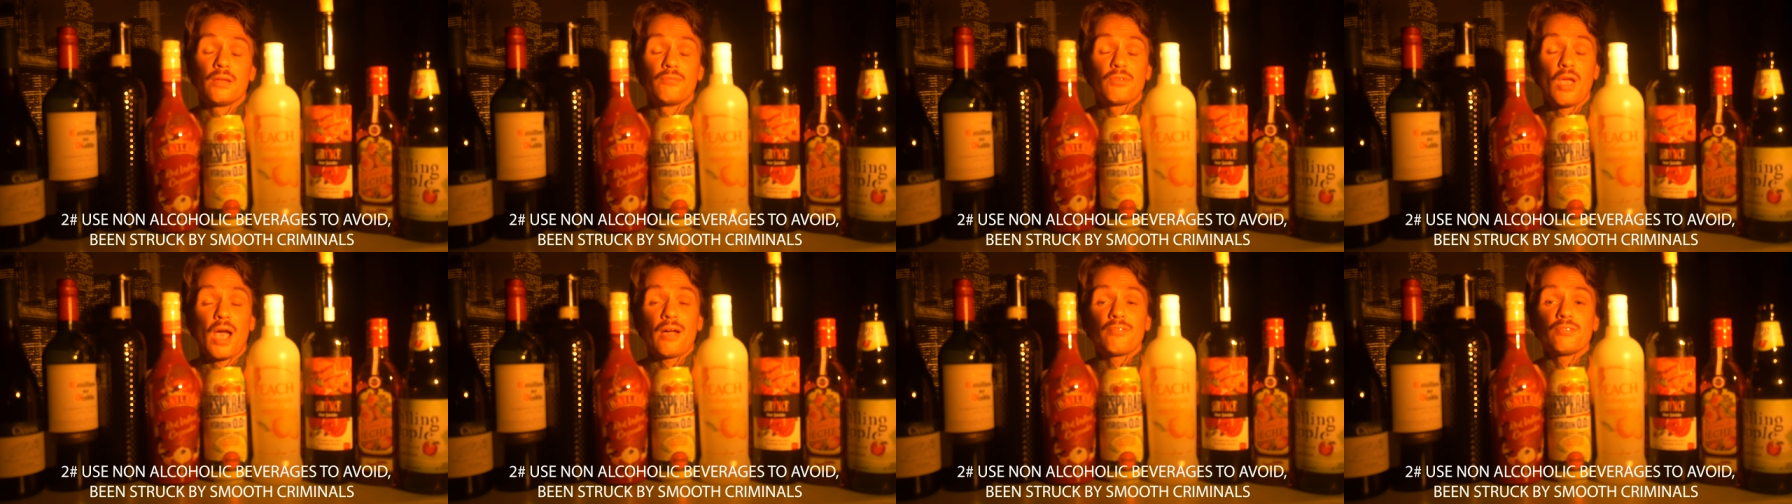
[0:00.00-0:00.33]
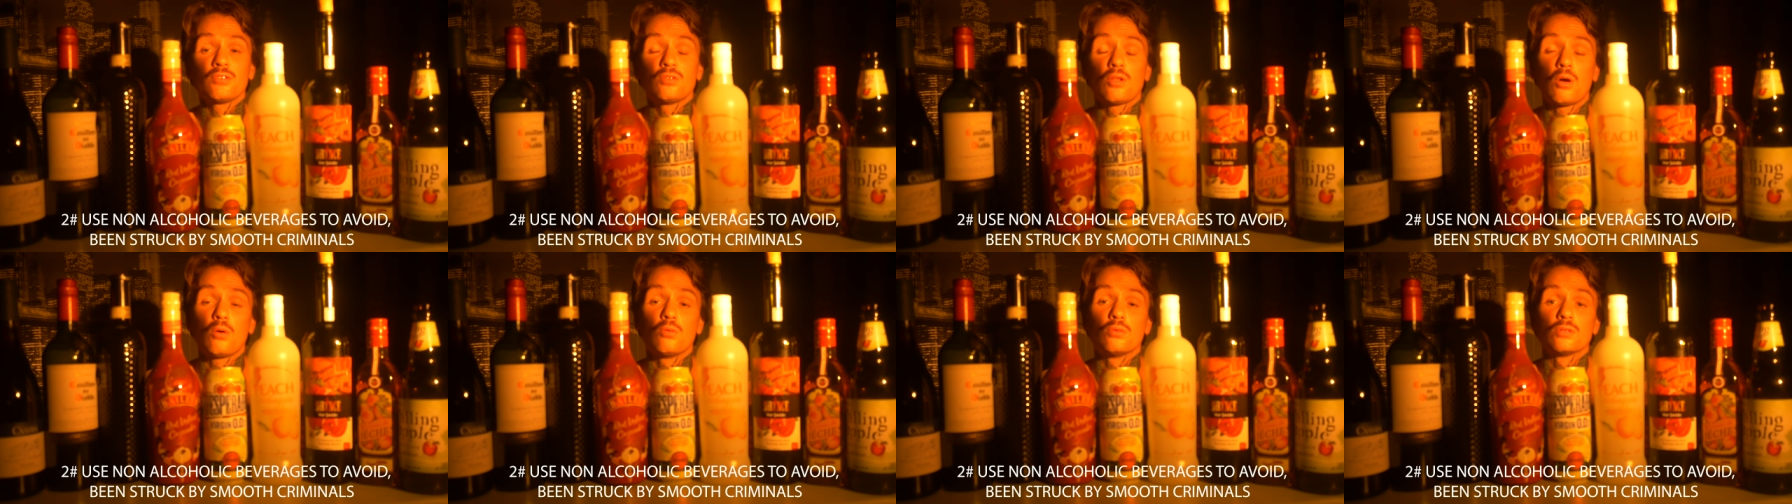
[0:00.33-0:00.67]
If you
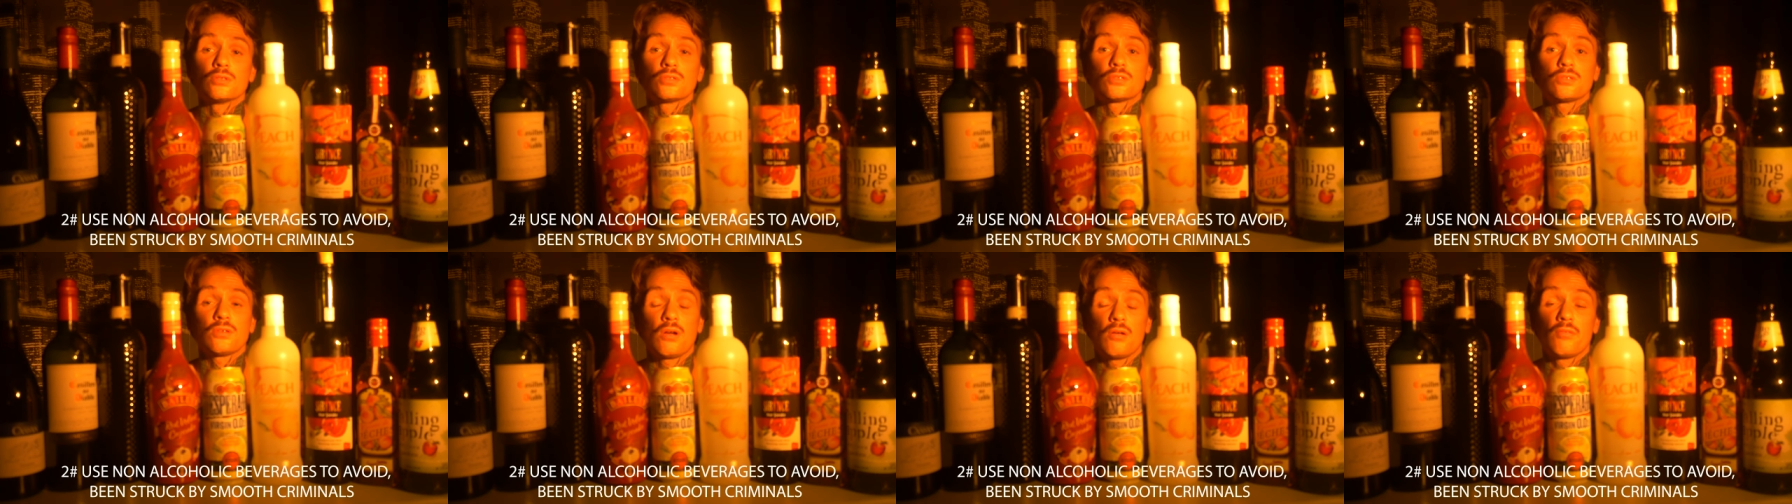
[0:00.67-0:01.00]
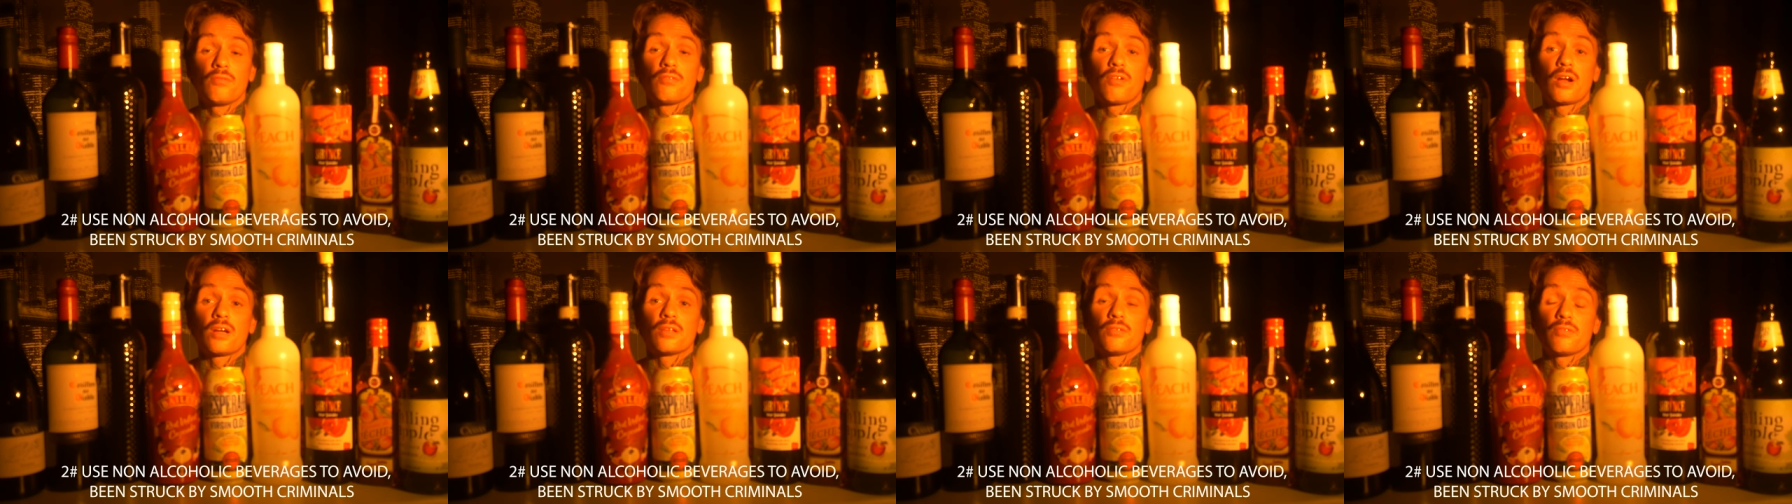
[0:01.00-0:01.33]
haven't noticed,
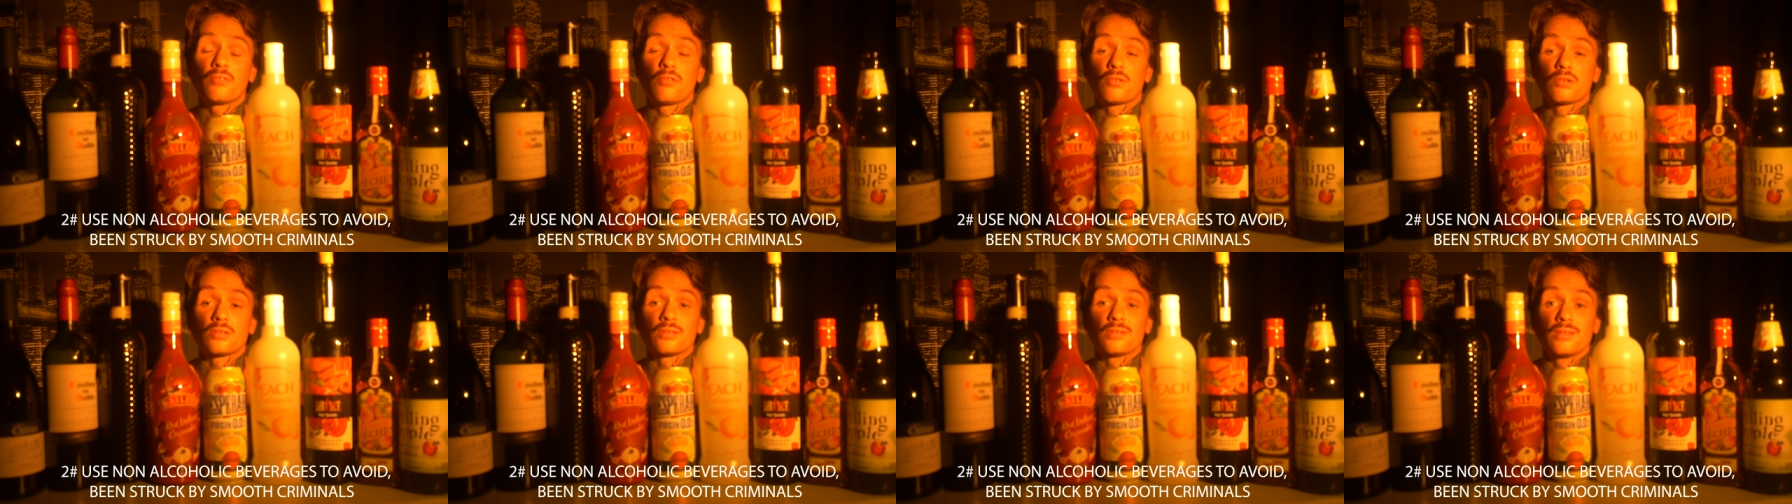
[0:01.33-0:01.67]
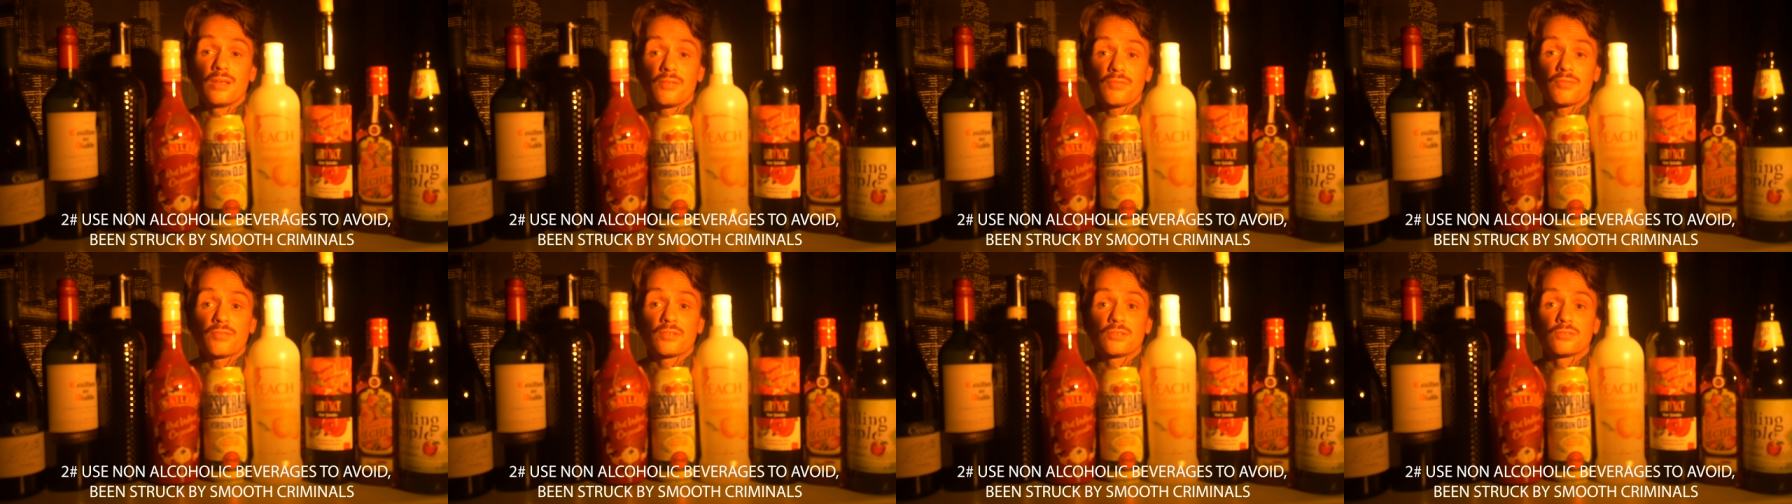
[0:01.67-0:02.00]
I'm very fucking
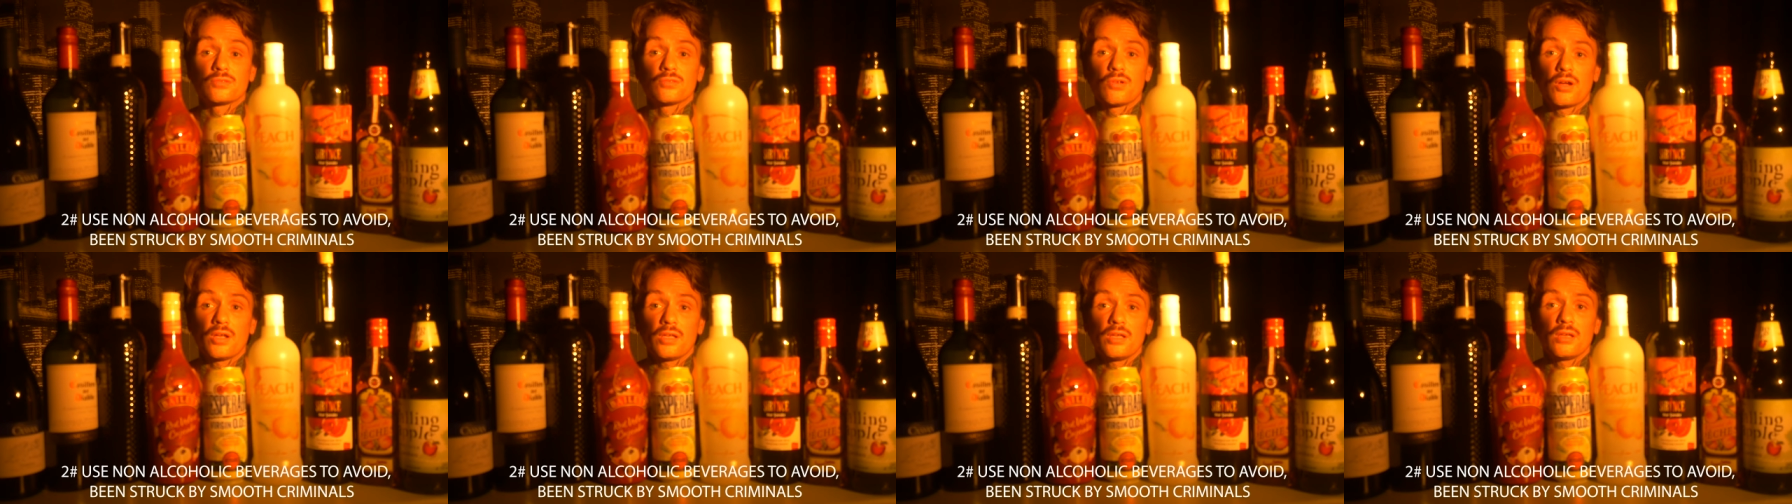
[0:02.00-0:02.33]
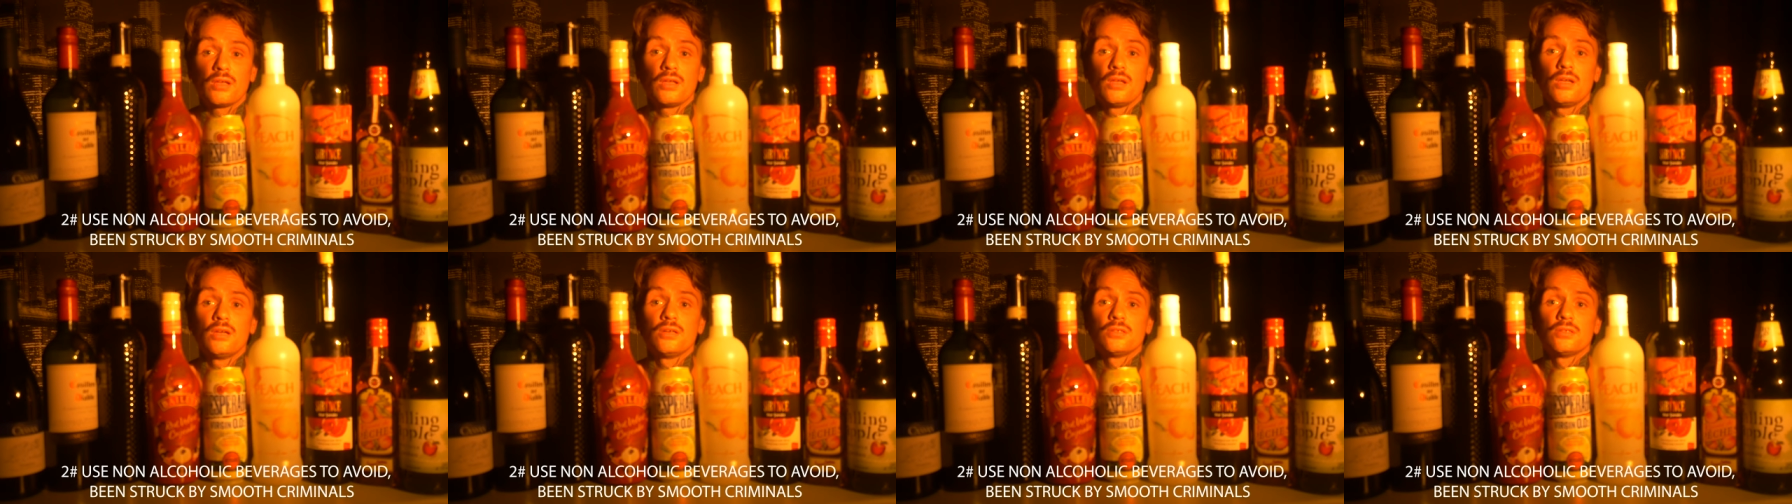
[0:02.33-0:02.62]
different, right?